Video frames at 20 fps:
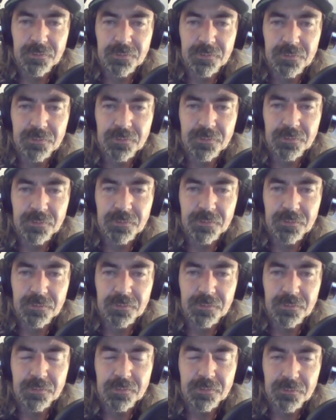
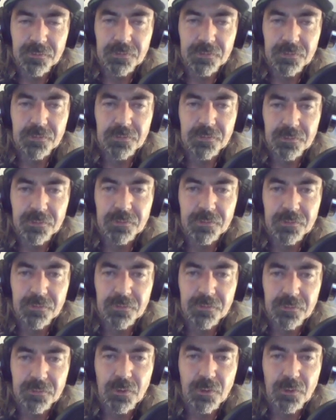
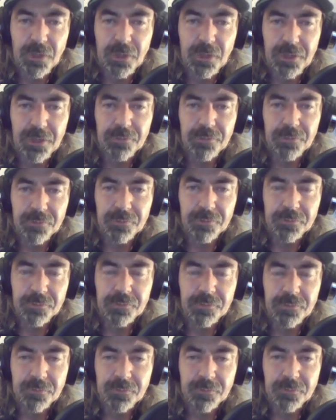
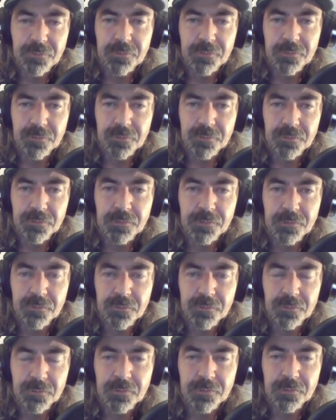
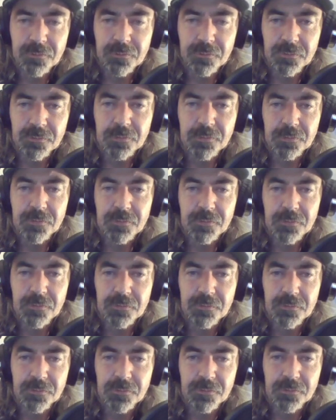
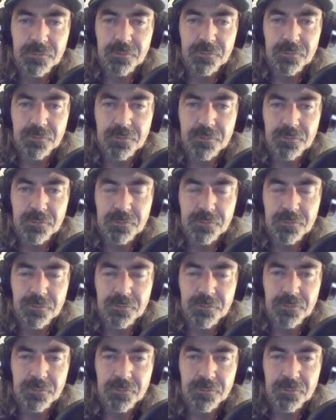
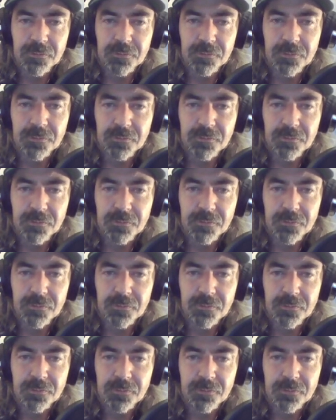
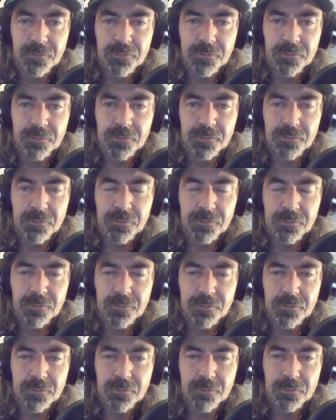No words are spoken by the person on screen.